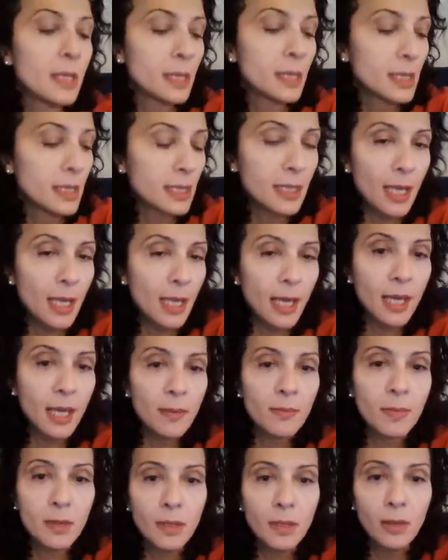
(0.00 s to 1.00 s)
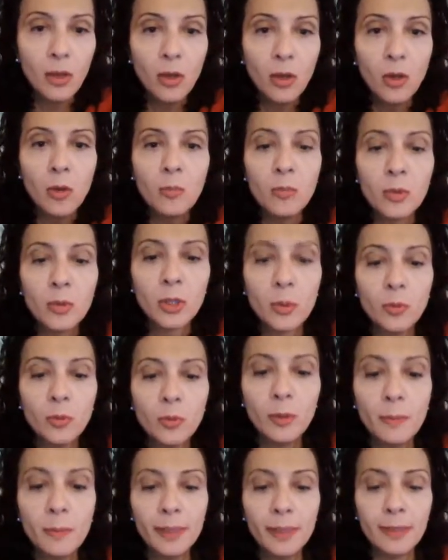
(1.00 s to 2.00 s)
This time the homework
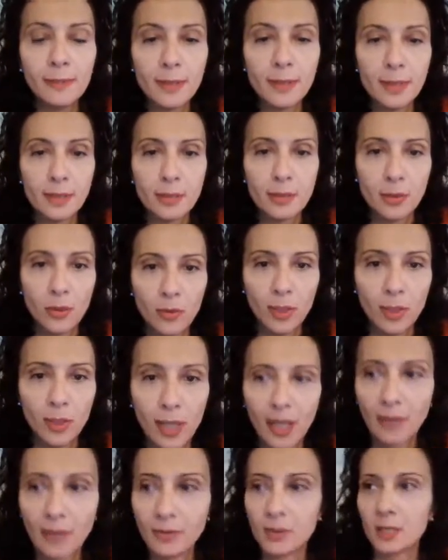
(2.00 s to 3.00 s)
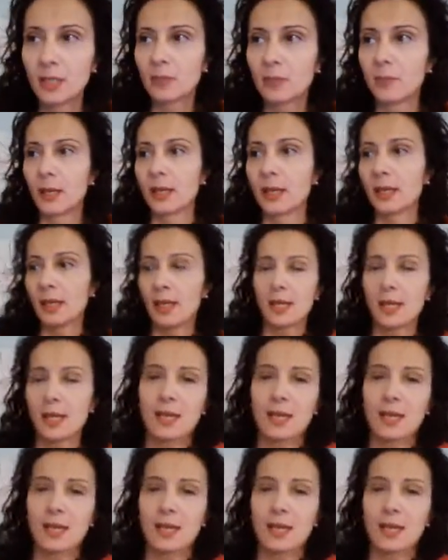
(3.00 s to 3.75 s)
will be, sorry, I have to take my